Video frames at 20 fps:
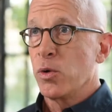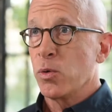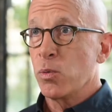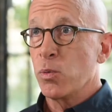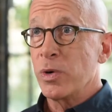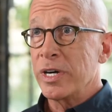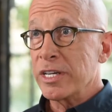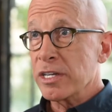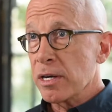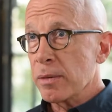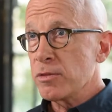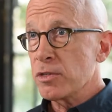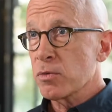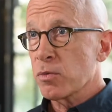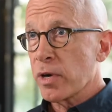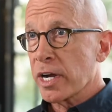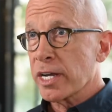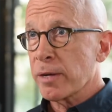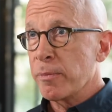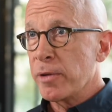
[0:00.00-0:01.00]
When it comes to
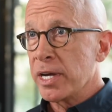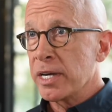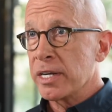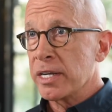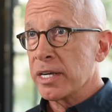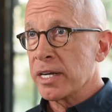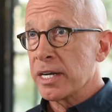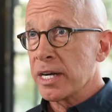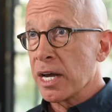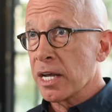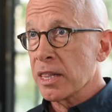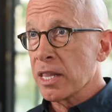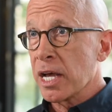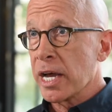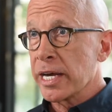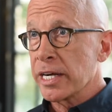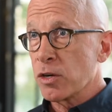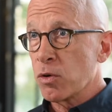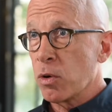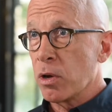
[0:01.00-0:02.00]
recommending an
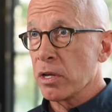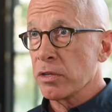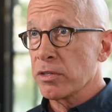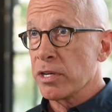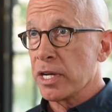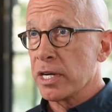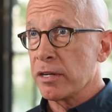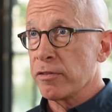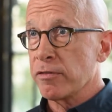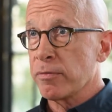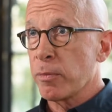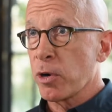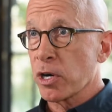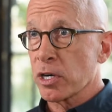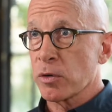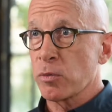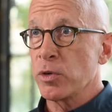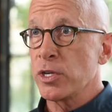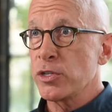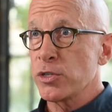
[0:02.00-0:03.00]
online qualitative
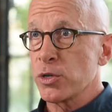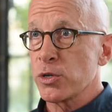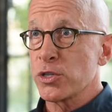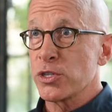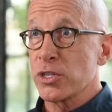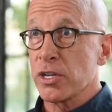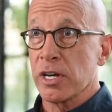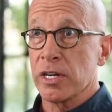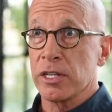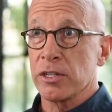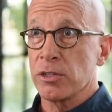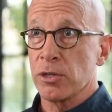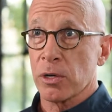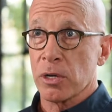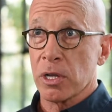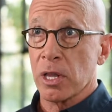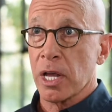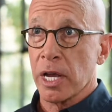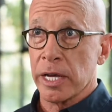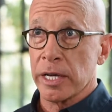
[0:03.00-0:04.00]
market research study to your
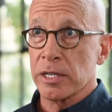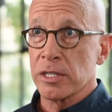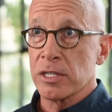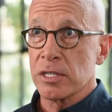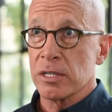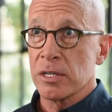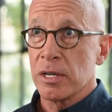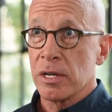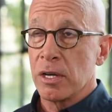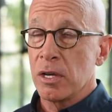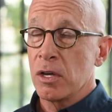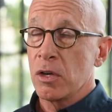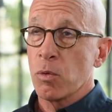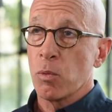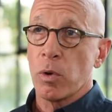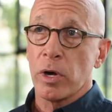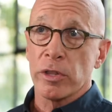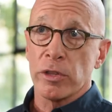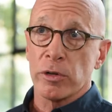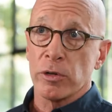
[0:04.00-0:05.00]
clients,
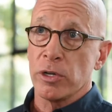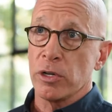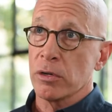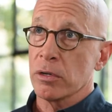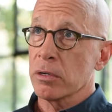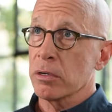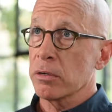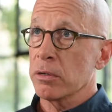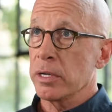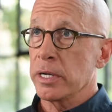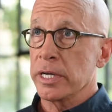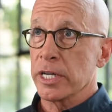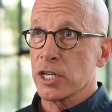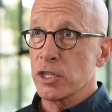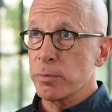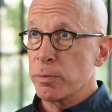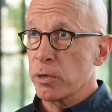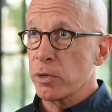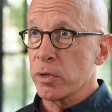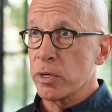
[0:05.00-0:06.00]
whether you're an
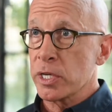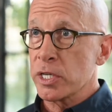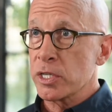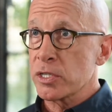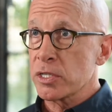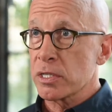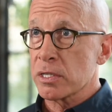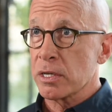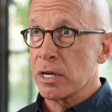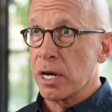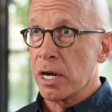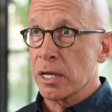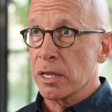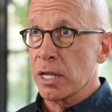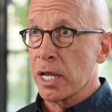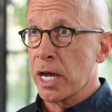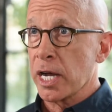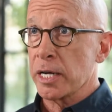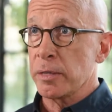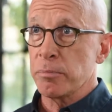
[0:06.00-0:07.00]
experienced
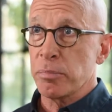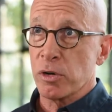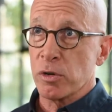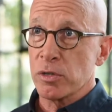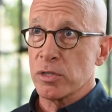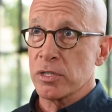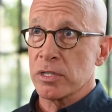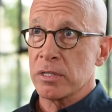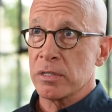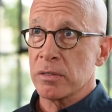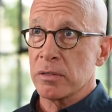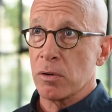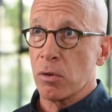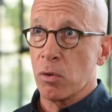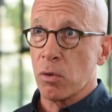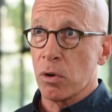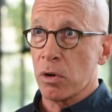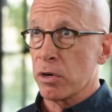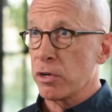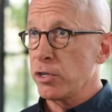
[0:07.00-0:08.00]
online person
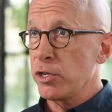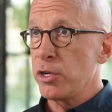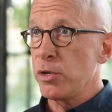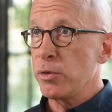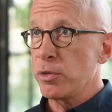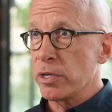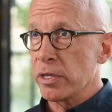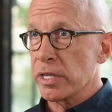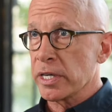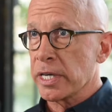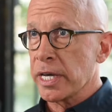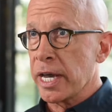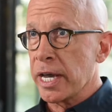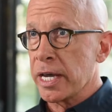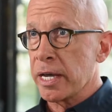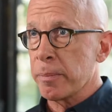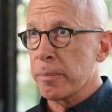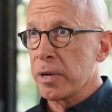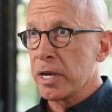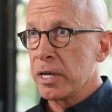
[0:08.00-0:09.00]
or new to the
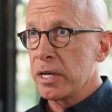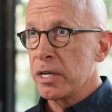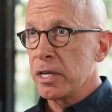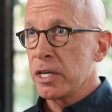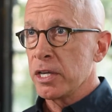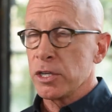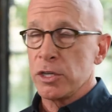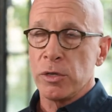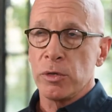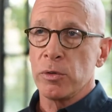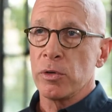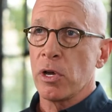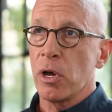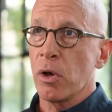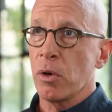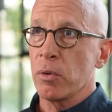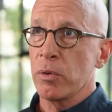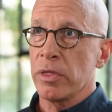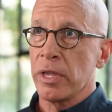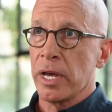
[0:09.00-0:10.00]
game, you
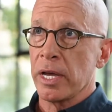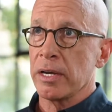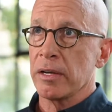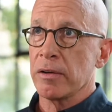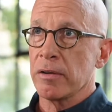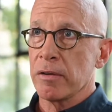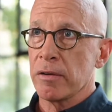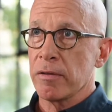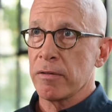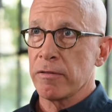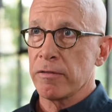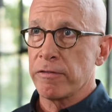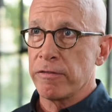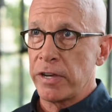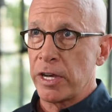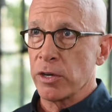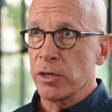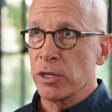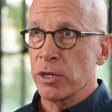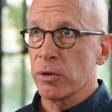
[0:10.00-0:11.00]
know that
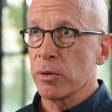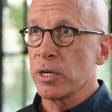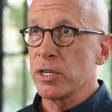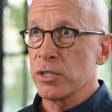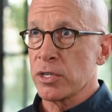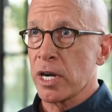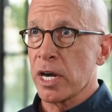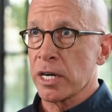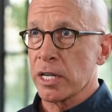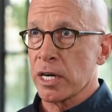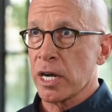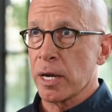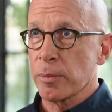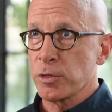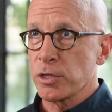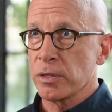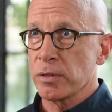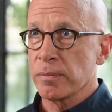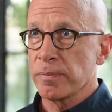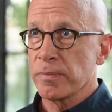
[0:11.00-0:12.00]
failure is not an
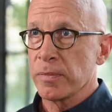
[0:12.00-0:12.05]
option.